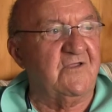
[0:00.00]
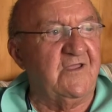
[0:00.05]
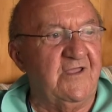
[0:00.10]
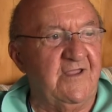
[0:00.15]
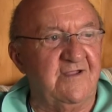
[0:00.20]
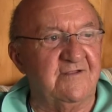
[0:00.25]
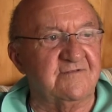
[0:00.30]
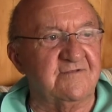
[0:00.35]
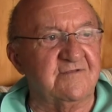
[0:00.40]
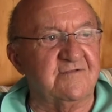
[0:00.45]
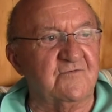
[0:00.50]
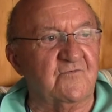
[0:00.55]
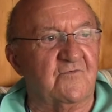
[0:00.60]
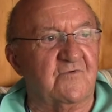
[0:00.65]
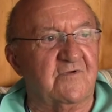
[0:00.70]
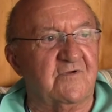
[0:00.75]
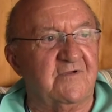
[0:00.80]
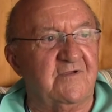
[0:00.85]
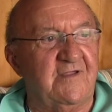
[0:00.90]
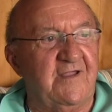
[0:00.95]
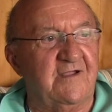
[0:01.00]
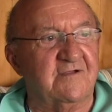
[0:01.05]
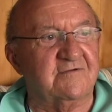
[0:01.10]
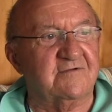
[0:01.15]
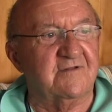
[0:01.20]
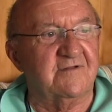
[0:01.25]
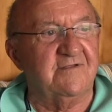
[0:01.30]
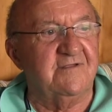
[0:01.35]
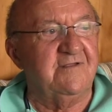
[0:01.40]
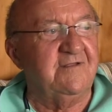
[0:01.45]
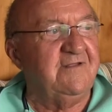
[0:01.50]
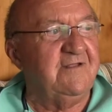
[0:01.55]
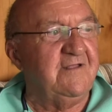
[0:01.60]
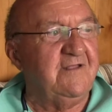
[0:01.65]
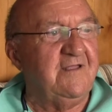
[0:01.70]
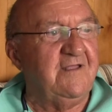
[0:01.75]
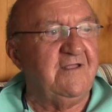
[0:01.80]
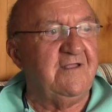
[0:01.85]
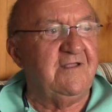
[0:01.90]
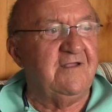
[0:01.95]
Kansas, where I actually
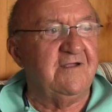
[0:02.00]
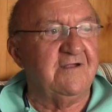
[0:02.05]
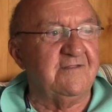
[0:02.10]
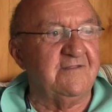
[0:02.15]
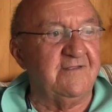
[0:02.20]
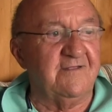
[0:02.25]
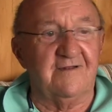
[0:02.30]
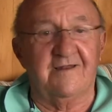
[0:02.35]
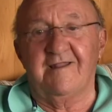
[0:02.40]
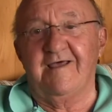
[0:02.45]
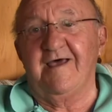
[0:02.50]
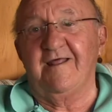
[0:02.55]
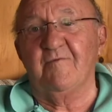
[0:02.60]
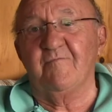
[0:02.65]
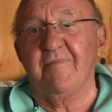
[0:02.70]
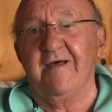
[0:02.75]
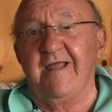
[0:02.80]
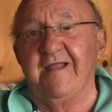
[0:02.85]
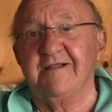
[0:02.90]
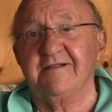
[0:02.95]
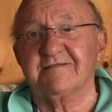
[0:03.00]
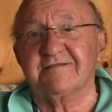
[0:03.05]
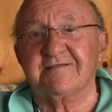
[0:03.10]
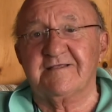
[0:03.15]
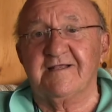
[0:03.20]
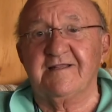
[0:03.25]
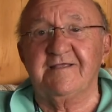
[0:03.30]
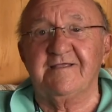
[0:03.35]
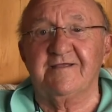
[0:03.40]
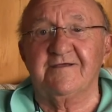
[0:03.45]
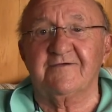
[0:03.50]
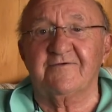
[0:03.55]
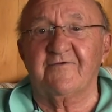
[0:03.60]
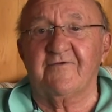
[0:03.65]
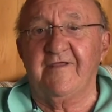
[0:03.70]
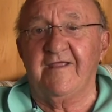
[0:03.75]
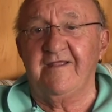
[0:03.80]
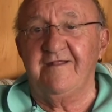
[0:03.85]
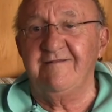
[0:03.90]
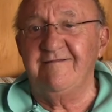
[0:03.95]
did a lot of buying and selling of
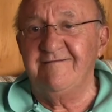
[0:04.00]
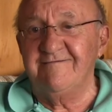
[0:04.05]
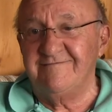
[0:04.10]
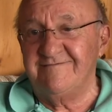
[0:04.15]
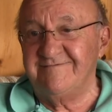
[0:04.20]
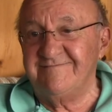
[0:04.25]
grain